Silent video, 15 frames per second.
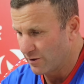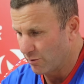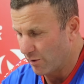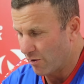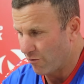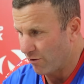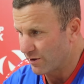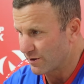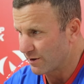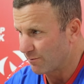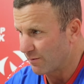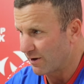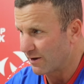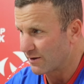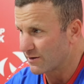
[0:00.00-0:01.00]
increase the
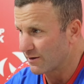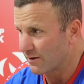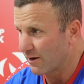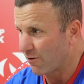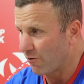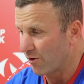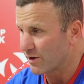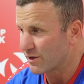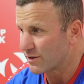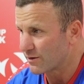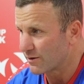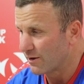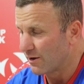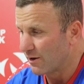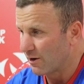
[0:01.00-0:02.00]
minutes and
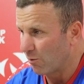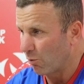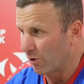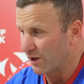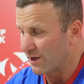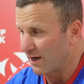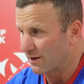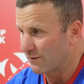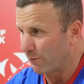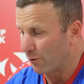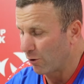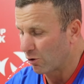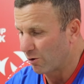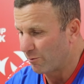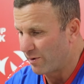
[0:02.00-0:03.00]
increase what he does for
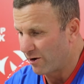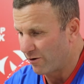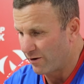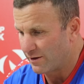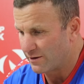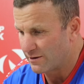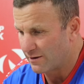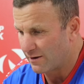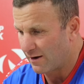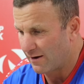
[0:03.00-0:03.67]
longer periods.